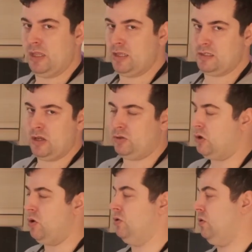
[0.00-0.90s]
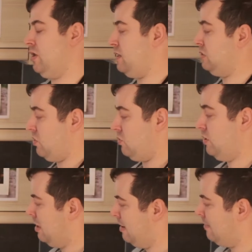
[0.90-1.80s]
That's not good, okay?
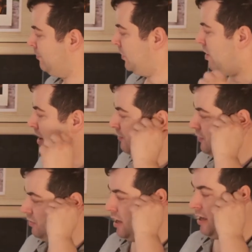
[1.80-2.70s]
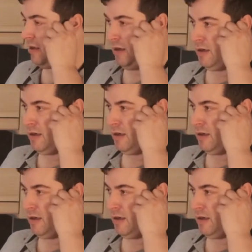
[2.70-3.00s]
So you have to take